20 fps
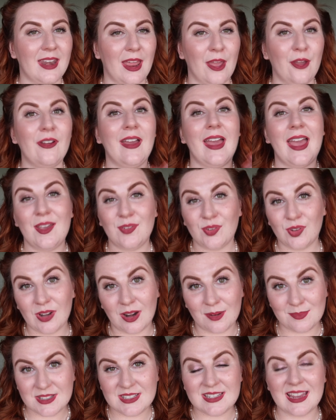Now, if you're
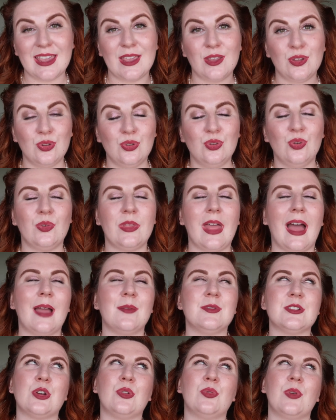up to date, you know that I
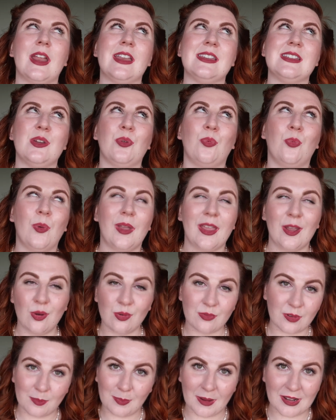was already way
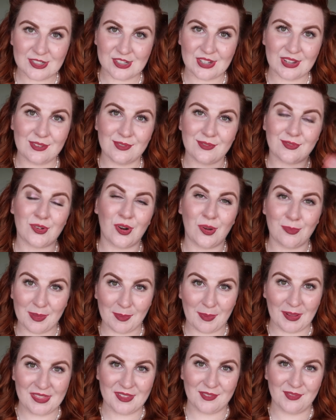over budget from
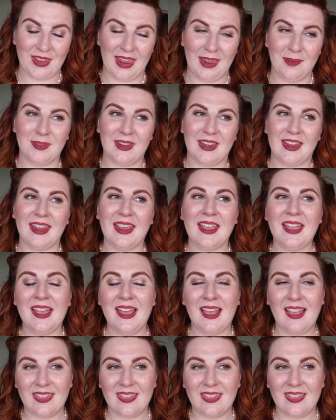the month of February.